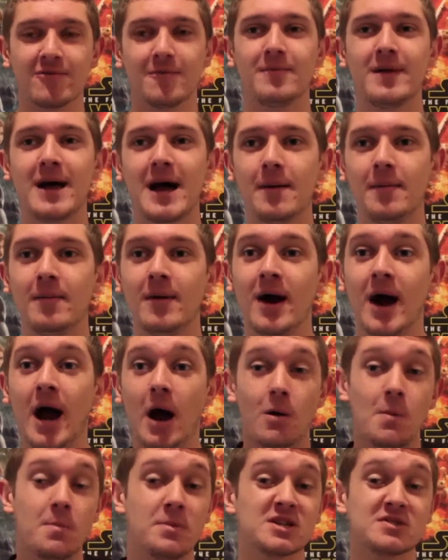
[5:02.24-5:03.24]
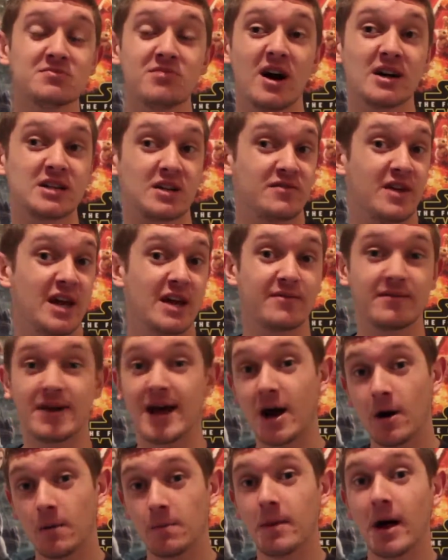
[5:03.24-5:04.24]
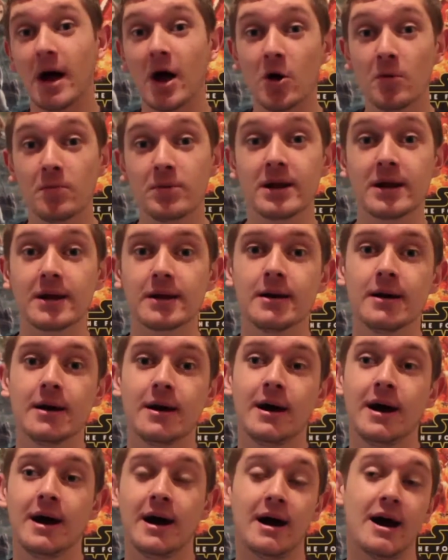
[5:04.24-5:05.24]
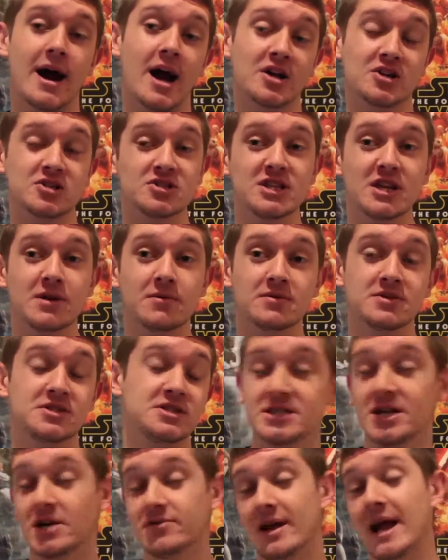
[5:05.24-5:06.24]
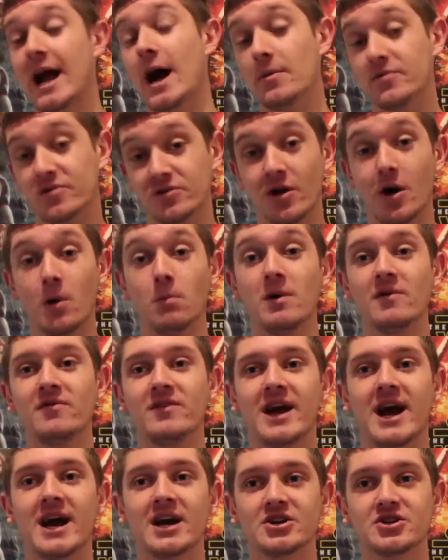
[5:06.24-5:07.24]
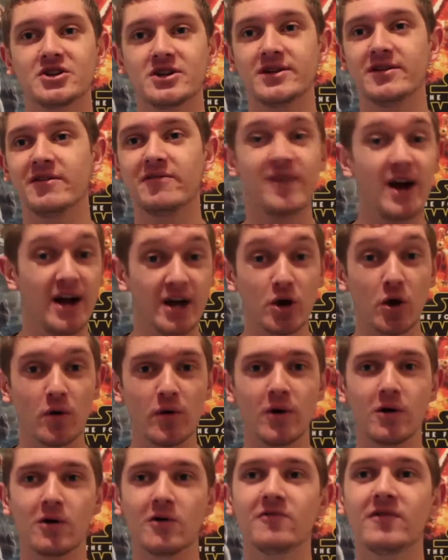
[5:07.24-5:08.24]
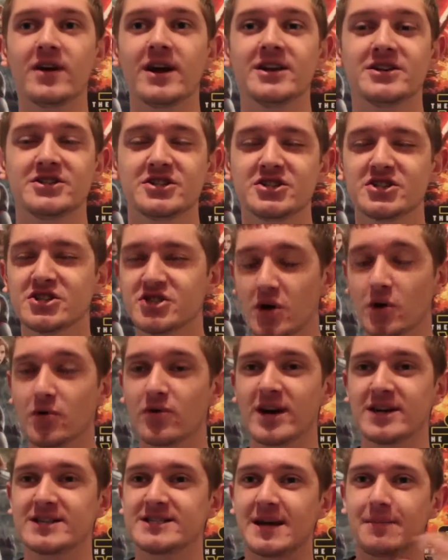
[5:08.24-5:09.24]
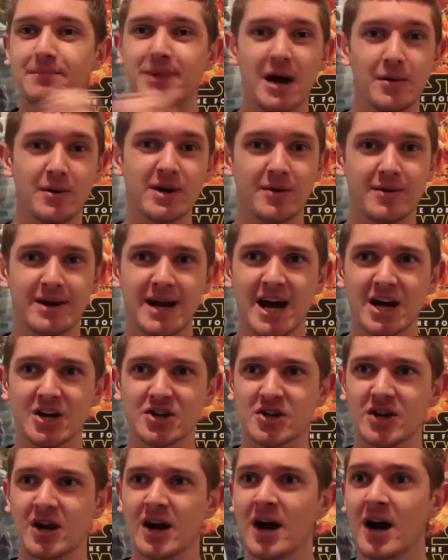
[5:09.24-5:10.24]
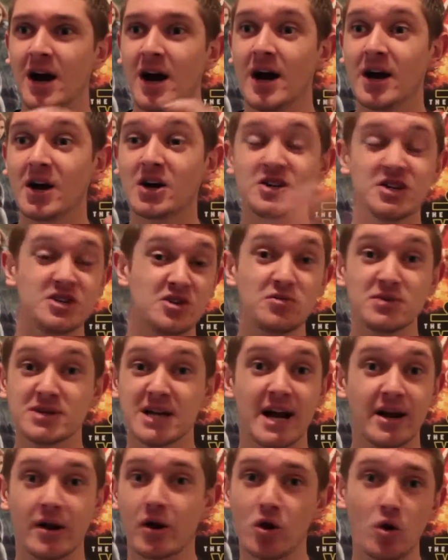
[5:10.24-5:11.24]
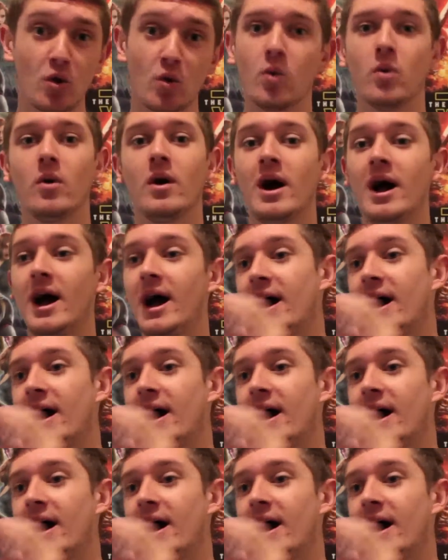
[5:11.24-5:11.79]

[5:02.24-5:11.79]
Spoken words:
from them. I won't be surprised if they even helmed that opening action sequence. I know they helped a lot with the action and the fight choreography, and it's just so great seeing Black Widow in action, because she's always had cool